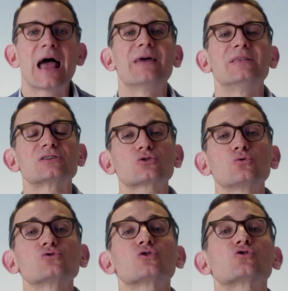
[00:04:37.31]
And the
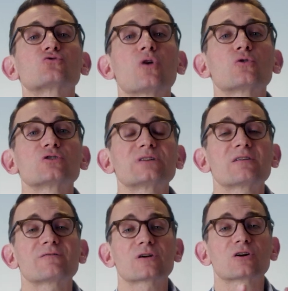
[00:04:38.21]
school's Schroeder
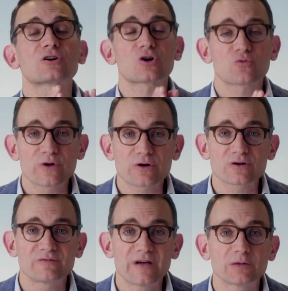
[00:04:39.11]
Center for Career
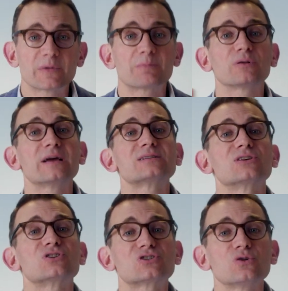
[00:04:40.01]
Development
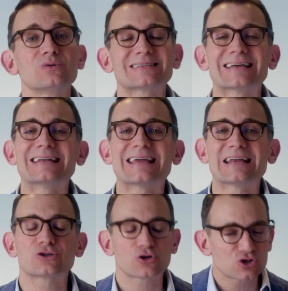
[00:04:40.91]
places students in
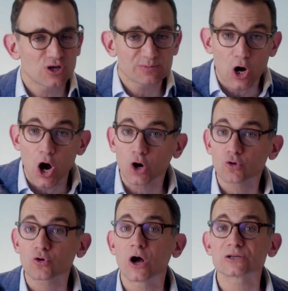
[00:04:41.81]
internships
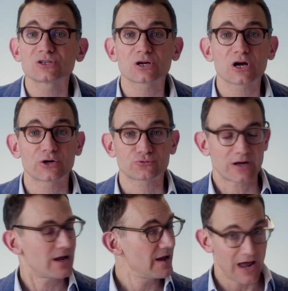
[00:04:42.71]
across the country